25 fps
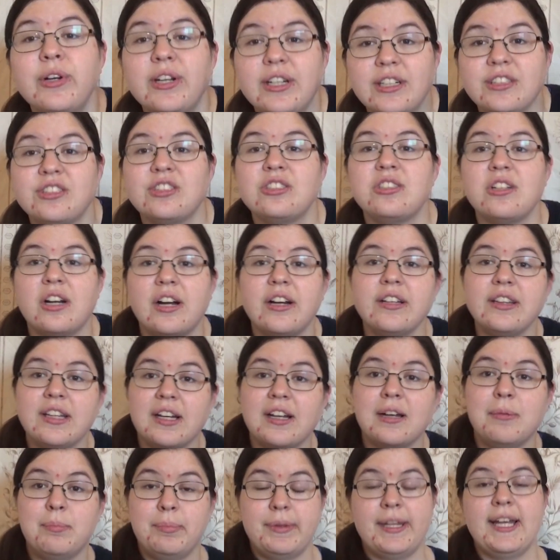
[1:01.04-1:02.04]
gonna start the
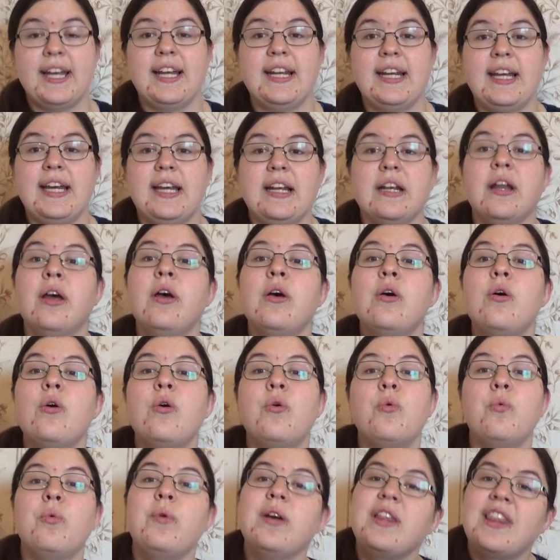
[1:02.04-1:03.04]
complaining
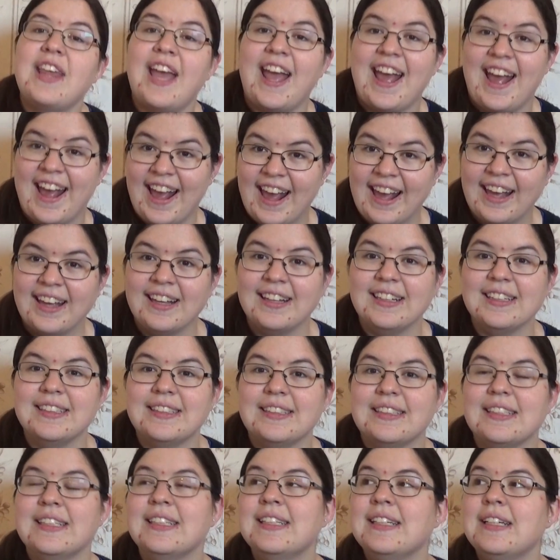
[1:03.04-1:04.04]
with
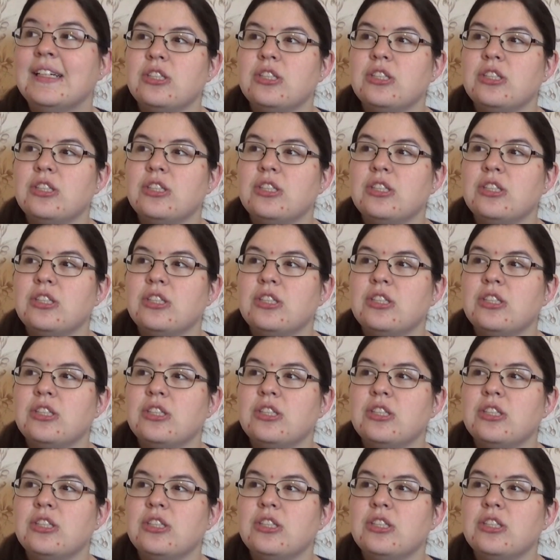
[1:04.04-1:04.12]
Geen.